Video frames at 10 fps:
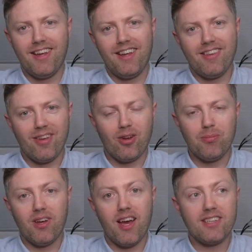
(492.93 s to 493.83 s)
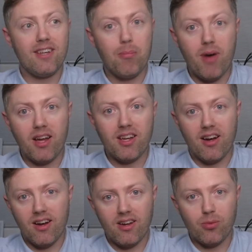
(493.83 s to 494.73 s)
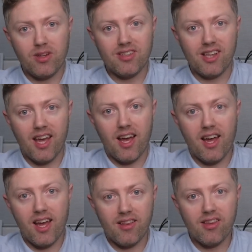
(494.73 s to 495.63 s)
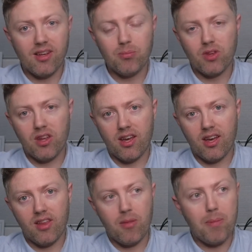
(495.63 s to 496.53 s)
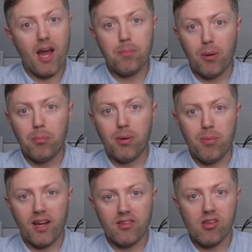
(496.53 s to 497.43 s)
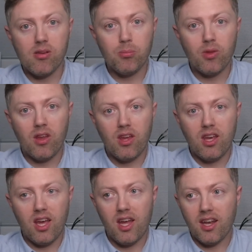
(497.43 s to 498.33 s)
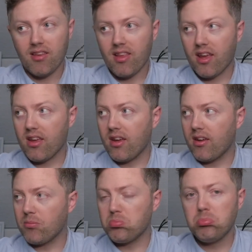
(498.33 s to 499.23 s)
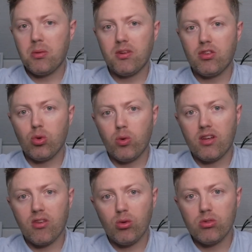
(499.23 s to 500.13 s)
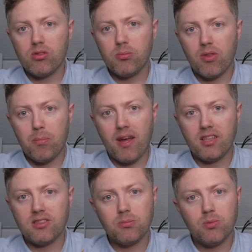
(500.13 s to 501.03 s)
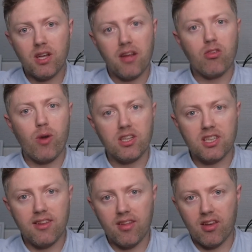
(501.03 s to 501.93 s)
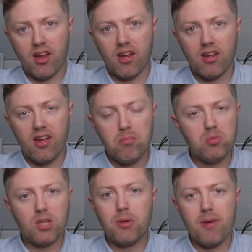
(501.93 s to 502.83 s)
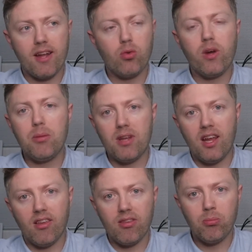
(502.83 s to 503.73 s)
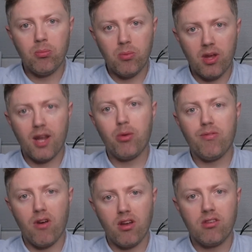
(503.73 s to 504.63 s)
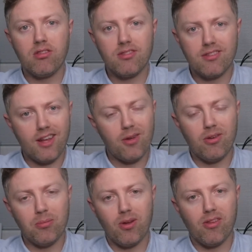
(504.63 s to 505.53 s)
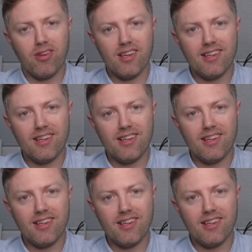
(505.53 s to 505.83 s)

So actually on my car recently, I had the back bumper painted, and it's like maybe 2 weeks old, the paint, and I scratched it the other day. It took me about 20 minutes and I was fine. I'm not bothered.